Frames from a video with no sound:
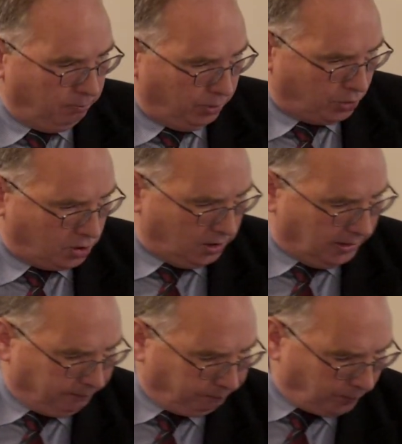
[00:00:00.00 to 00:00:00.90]

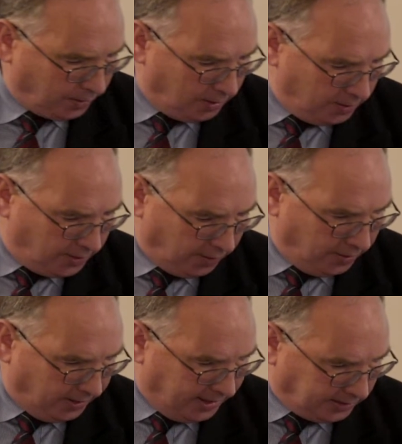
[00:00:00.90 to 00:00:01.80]
mutiny.
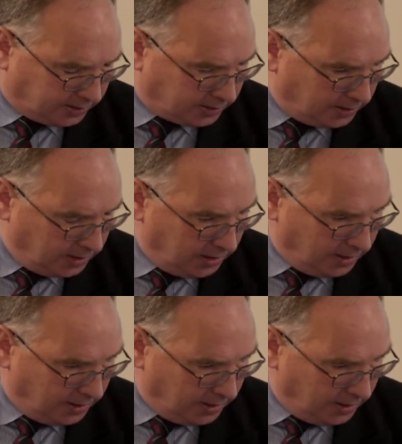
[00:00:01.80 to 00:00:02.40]
Nonetheless,